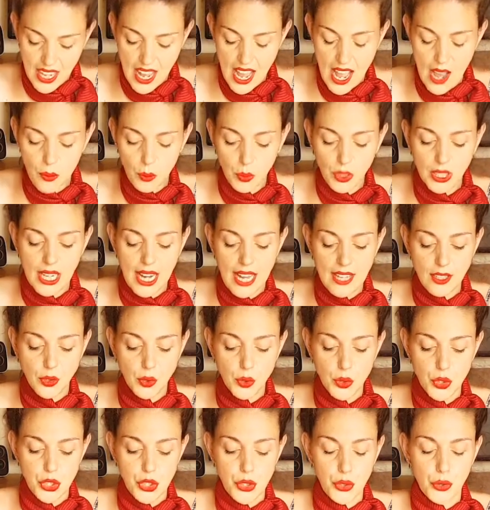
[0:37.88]
I would like
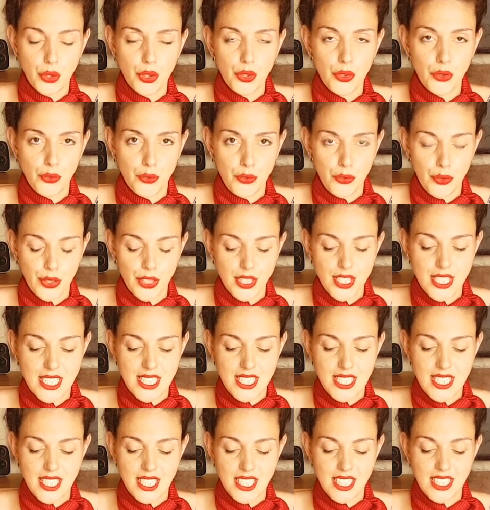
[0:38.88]
to show you first
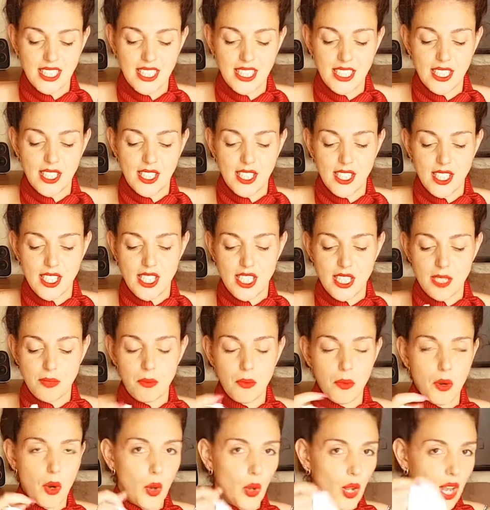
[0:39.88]
the
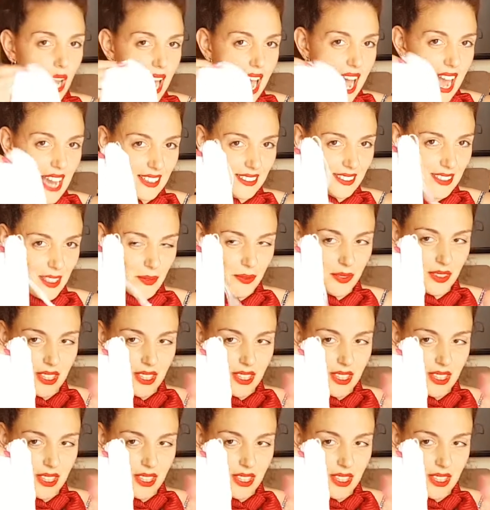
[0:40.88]
small item